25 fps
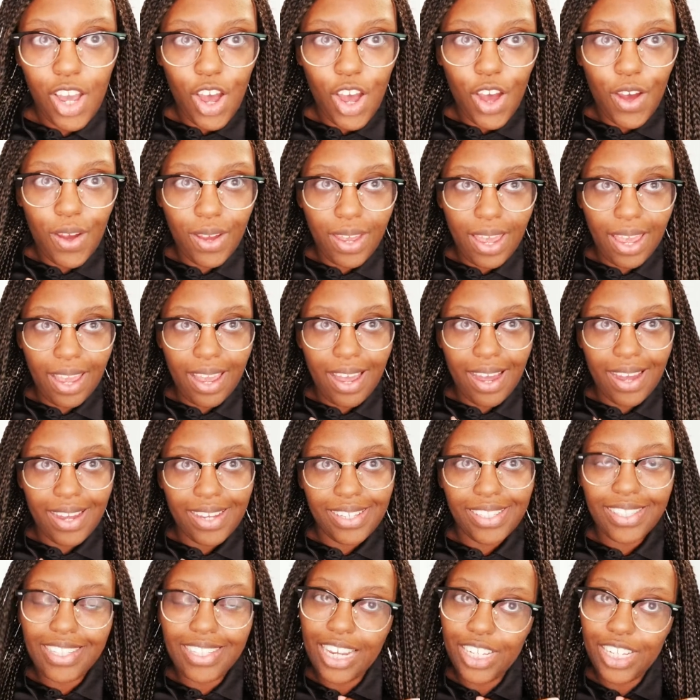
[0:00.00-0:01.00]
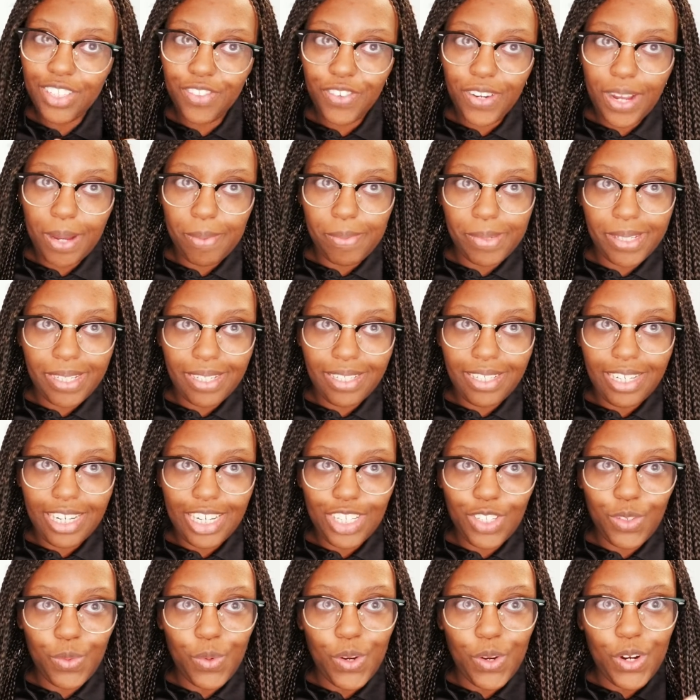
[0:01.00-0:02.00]
Okay guys, thanks for coming to
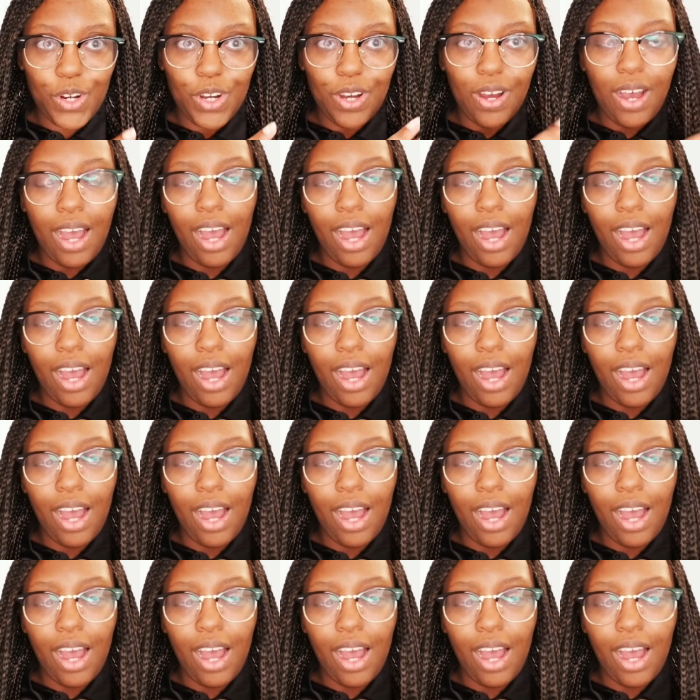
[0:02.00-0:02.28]
Dee's World.